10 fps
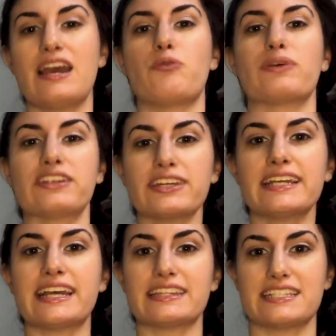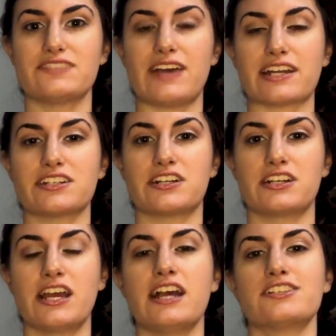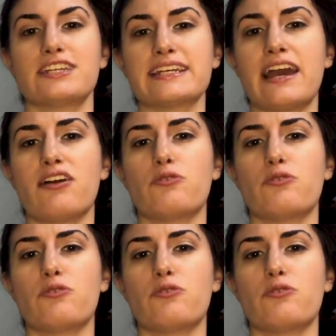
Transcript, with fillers: When looking at this factor, check out